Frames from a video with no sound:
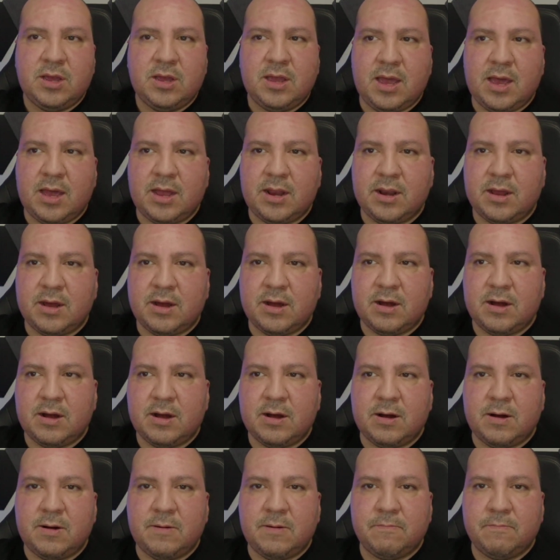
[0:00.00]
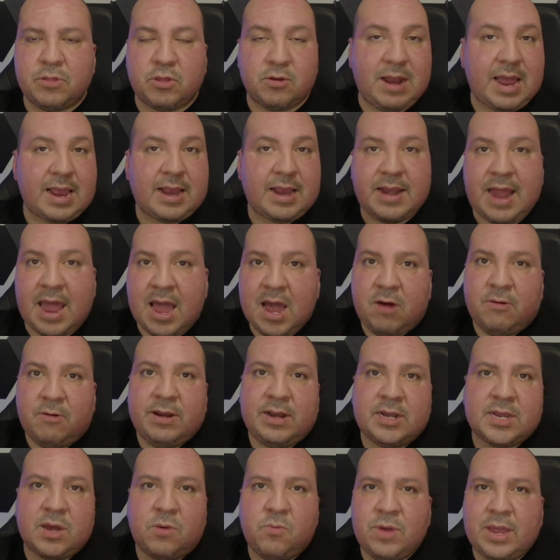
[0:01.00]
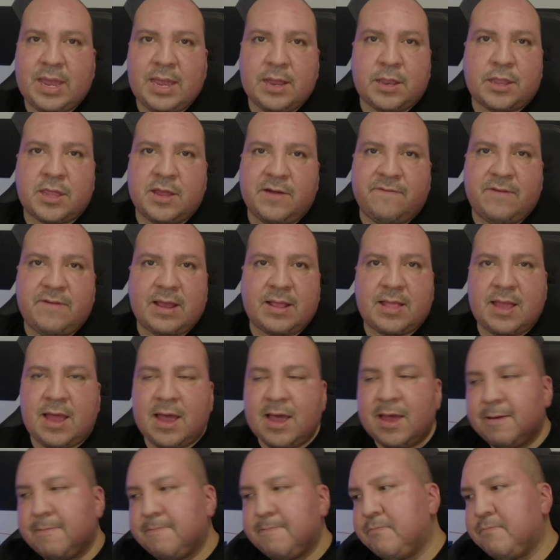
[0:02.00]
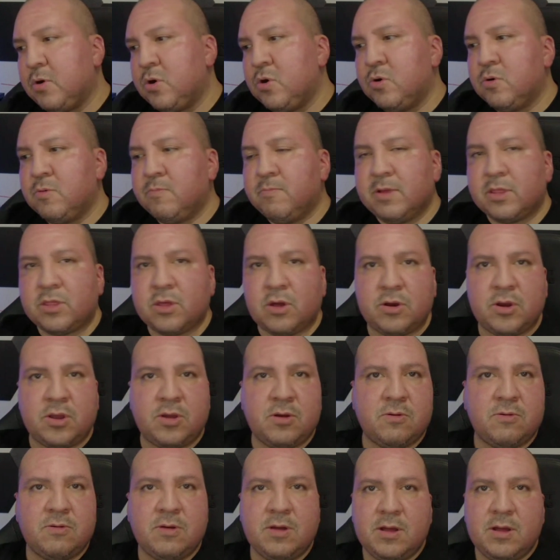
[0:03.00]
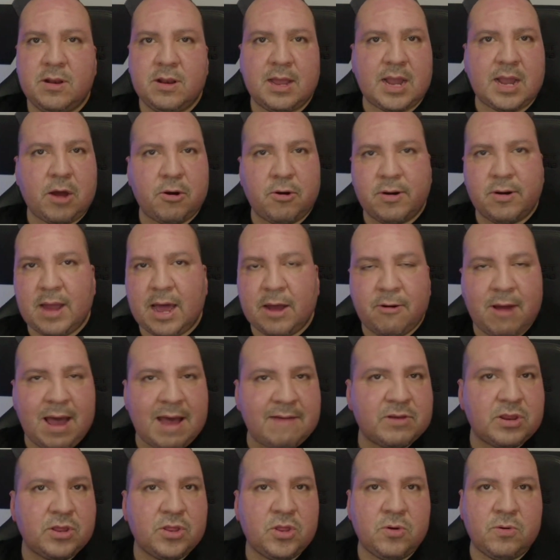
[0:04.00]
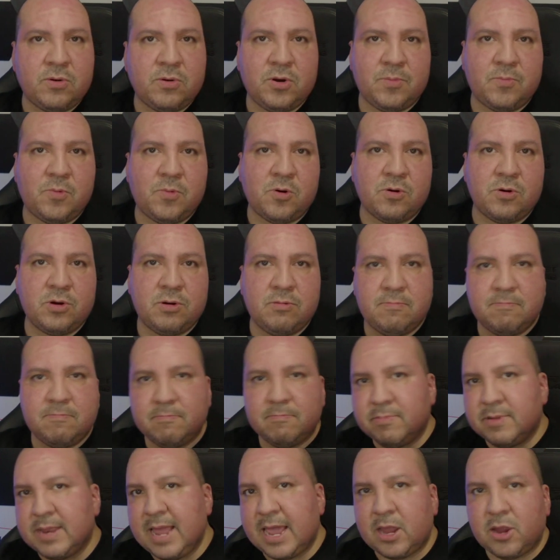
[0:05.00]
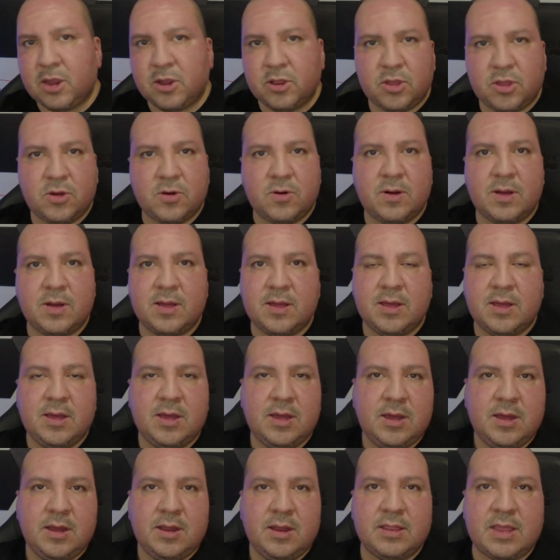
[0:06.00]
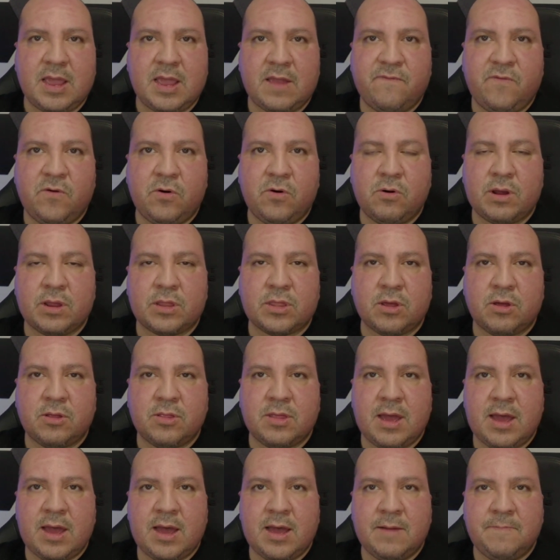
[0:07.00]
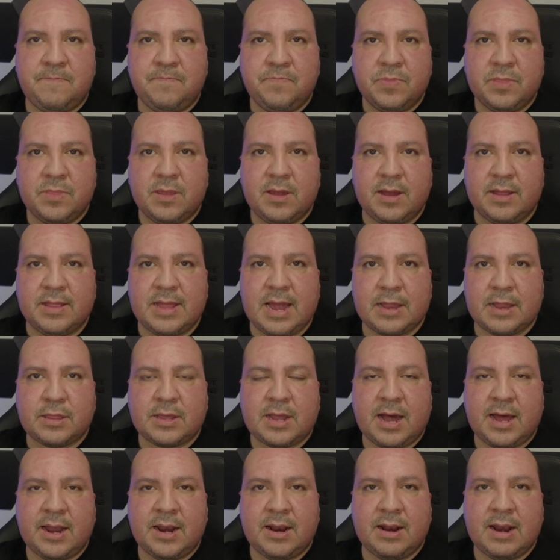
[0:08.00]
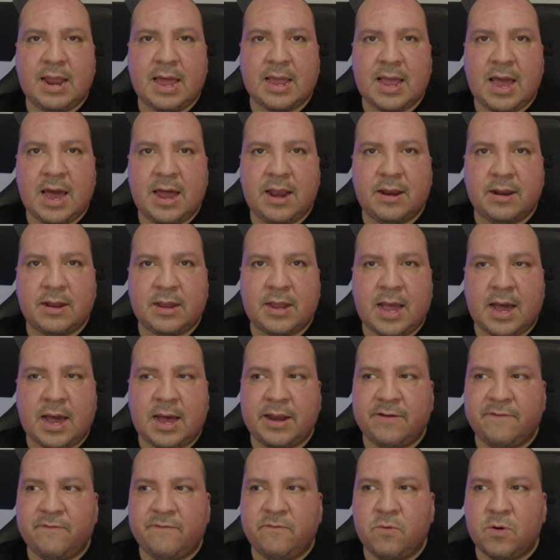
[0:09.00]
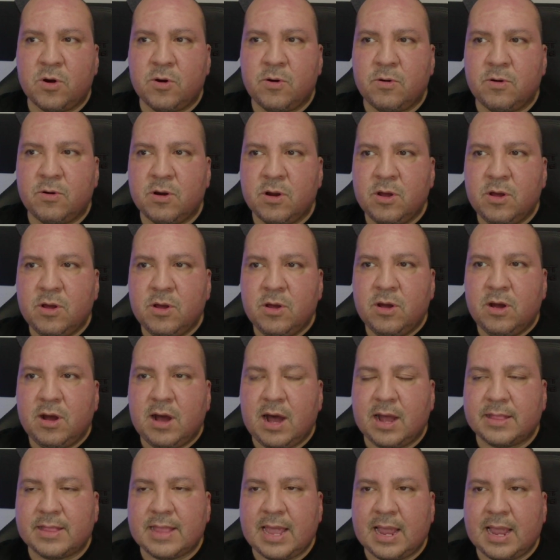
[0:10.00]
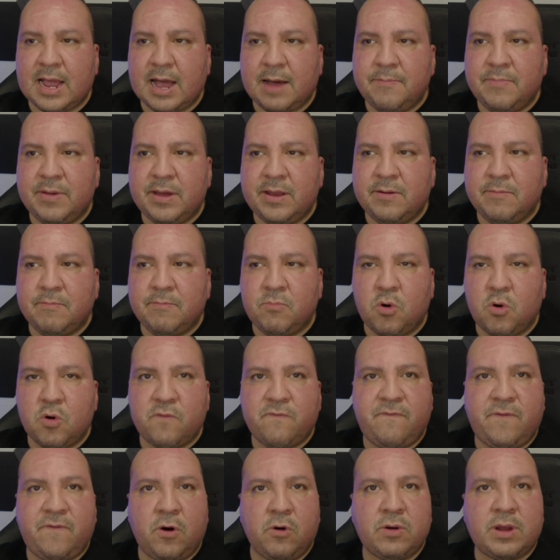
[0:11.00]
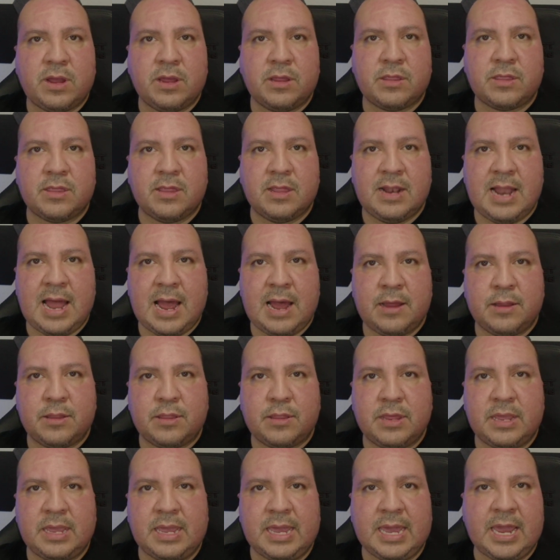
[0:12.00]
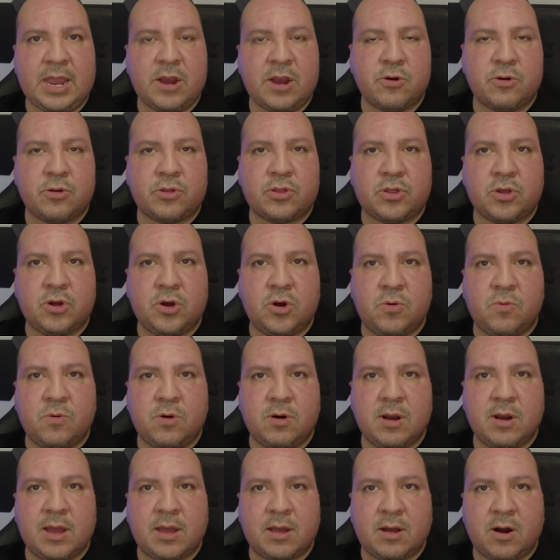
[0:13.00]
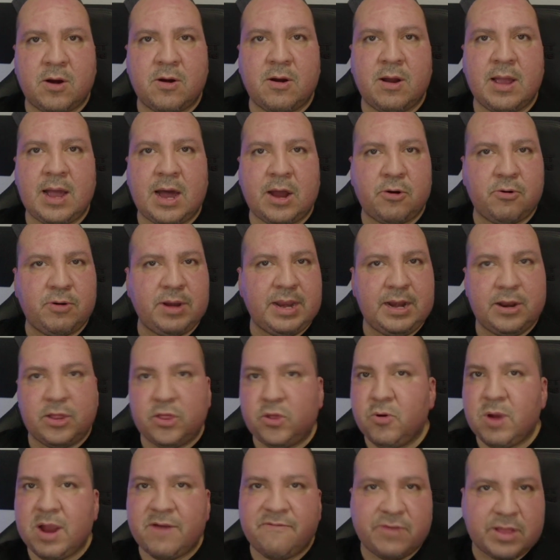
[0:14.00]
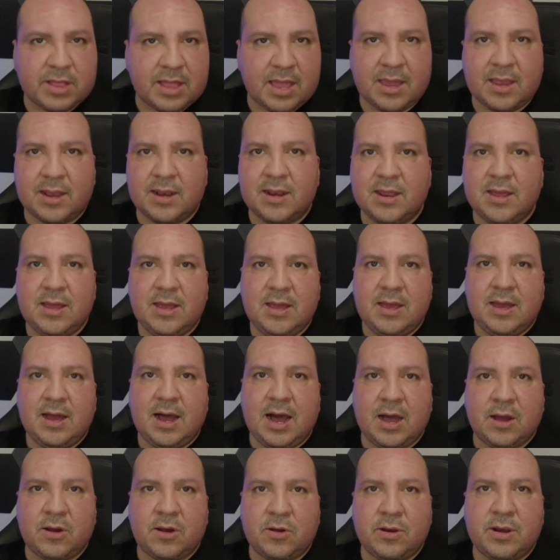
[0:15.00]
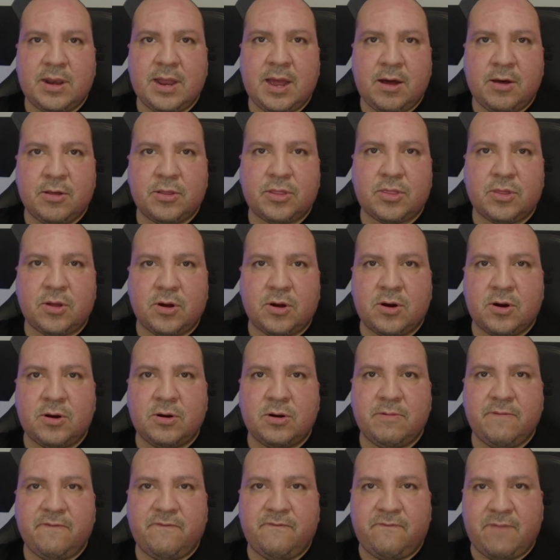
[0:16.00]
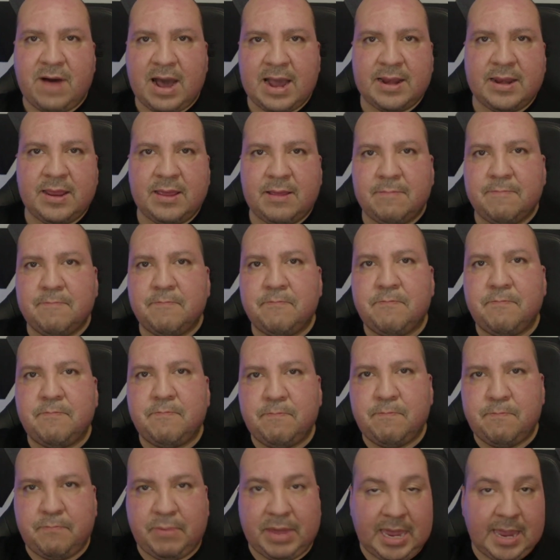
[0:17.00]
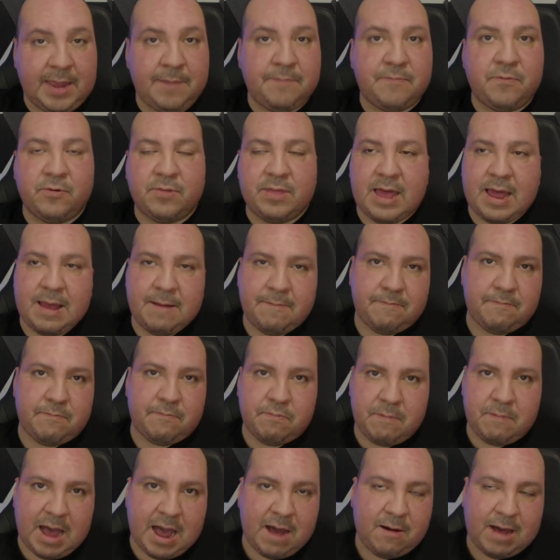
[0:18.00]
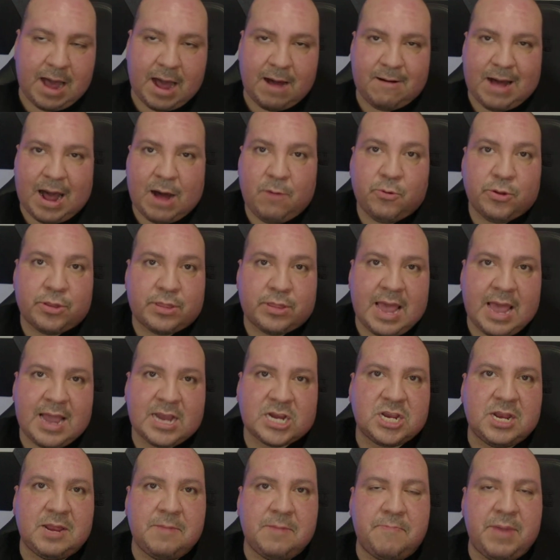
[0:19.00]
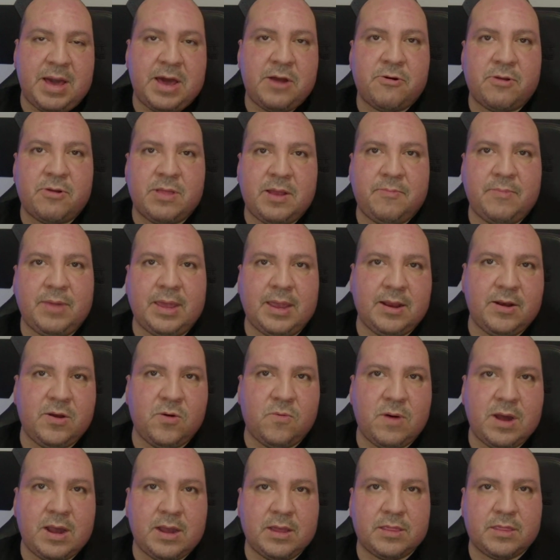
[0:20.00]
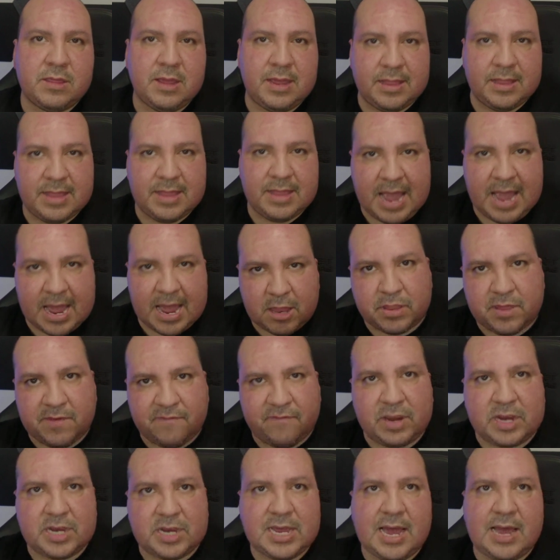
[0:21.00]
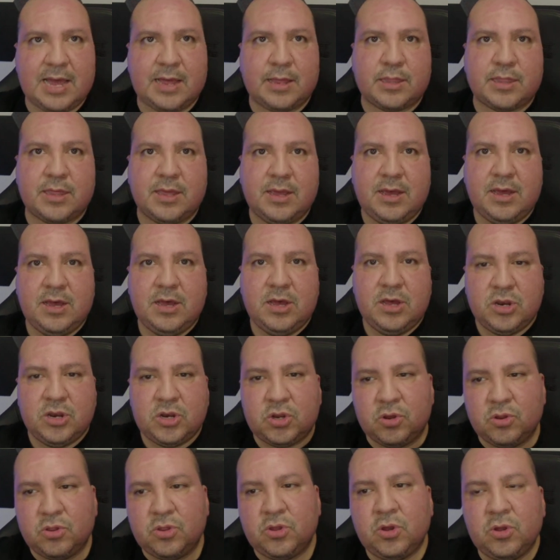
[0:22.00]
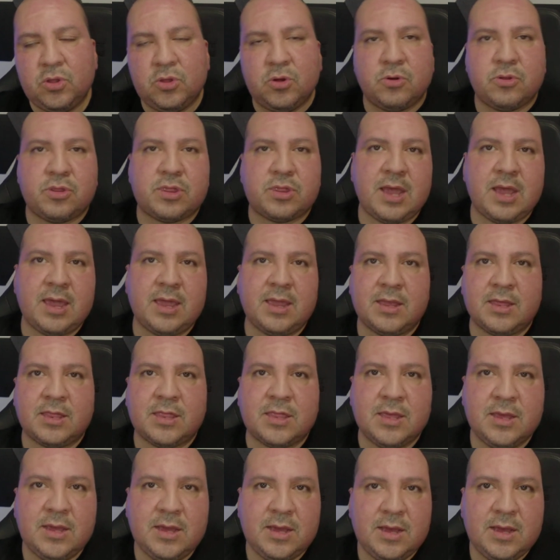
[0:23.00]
And so like now, anytime we get stuff like that, boom, it's on you. Like I don't have to do it no more. they could do it. They focus on that, and that's kind of like how kind of where I think I've been more focused the last year or so. Where like, all right, I don't need to do everything. I could now start finding people that I would say actually better than me, anyways, in that specific task to do those things.